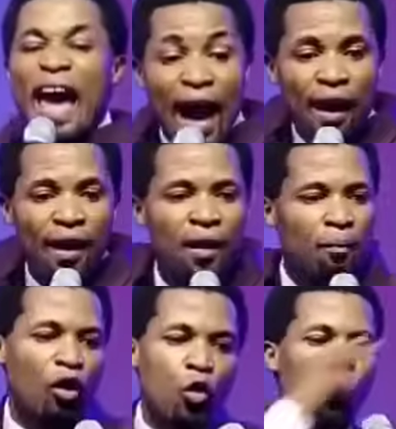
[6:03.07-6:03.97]
there,
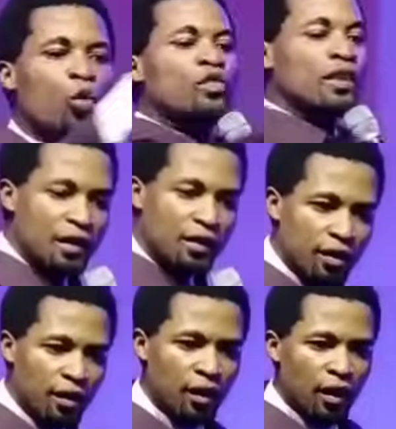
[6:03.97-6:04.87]
but you couldn't see
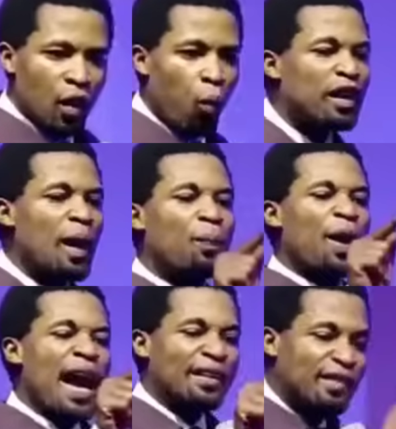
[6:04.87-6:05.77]
it. What the
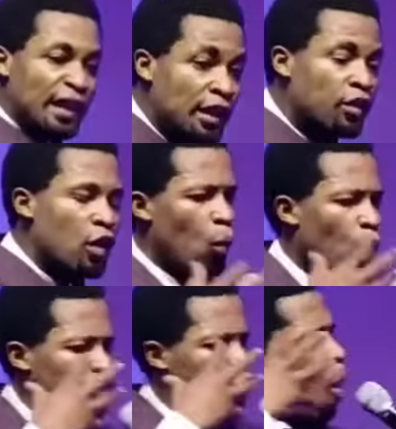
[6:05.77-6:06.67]
prayer did
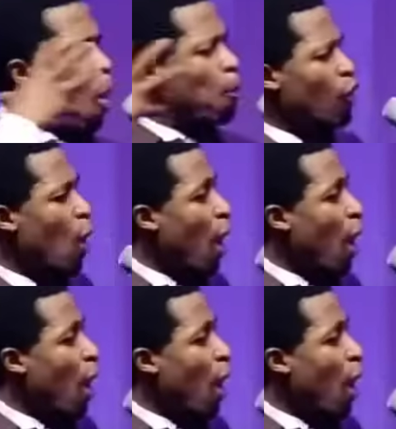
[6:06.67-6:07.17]
was to open